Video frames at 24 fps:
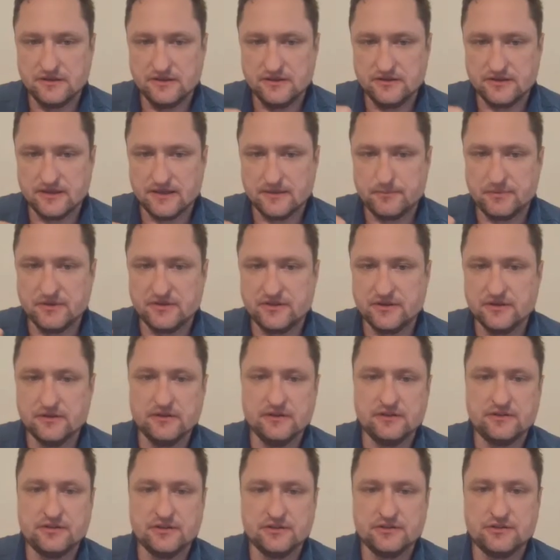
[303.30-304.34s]
these
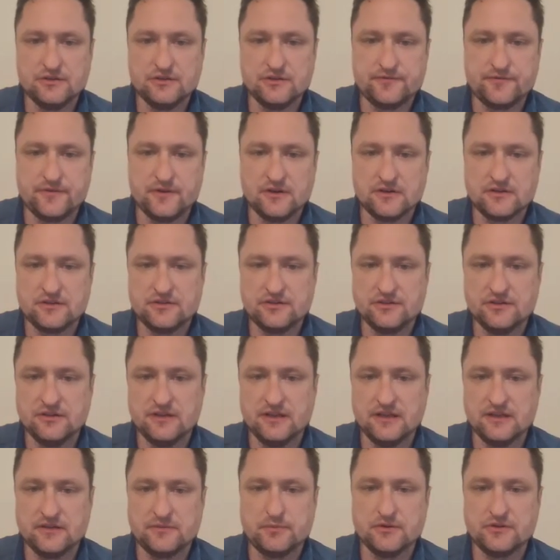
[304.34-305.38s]
epithelial tissues function
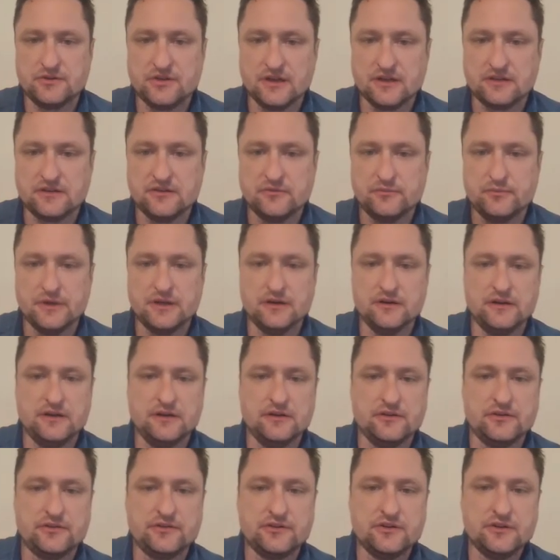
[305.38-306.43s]
as protective
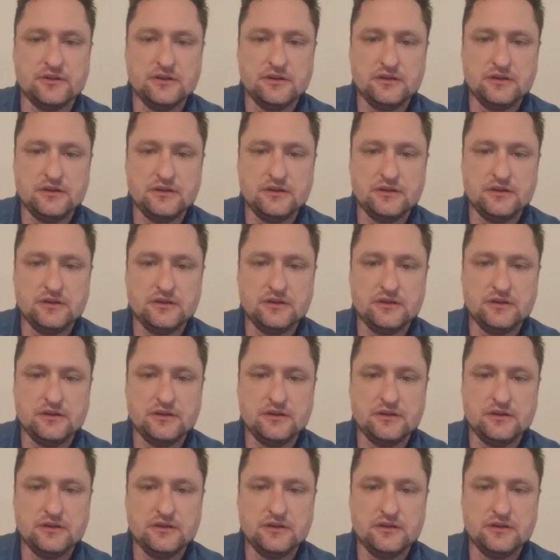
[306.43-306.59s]
barriers,